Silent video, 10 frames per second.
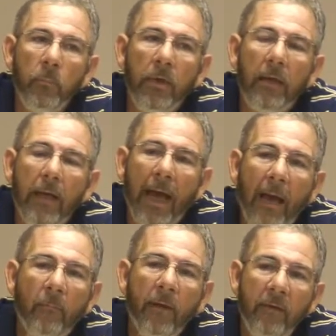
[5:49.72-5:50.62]
But
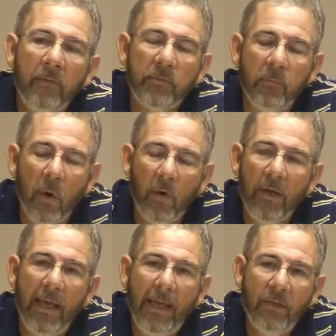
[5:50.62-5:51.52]
I believe Ms.
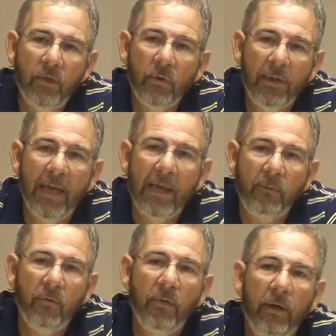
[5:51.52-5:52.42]
Bartlett, had you
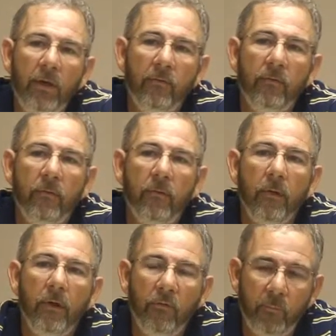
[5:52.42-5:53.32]
came to us
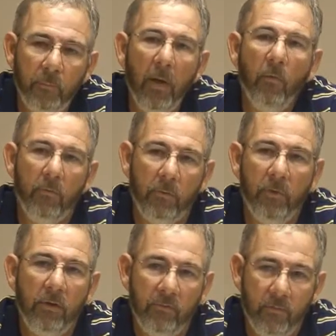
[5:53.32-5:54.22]
and spoke
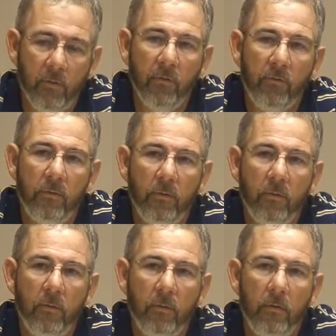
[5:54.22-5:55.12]
to us first,
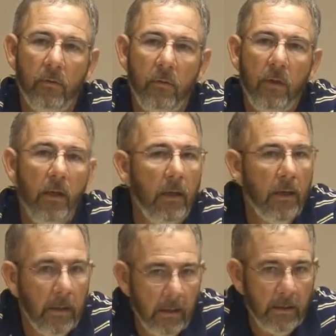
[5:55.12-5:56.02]

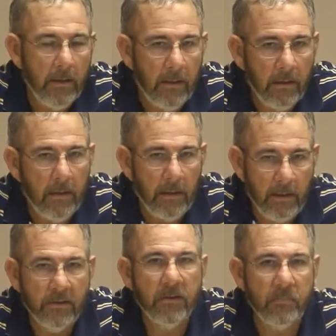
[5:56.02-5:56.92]
and
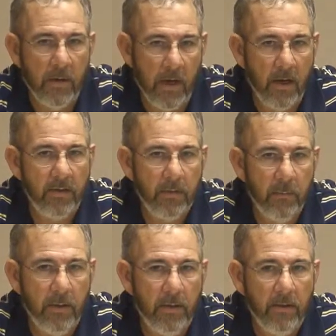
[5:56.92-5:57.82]
this is my honest
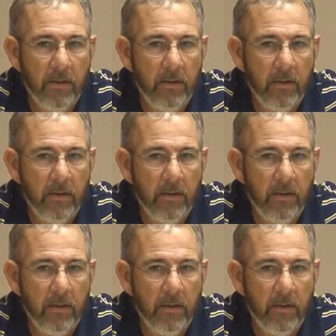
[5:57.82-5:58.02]
opinion,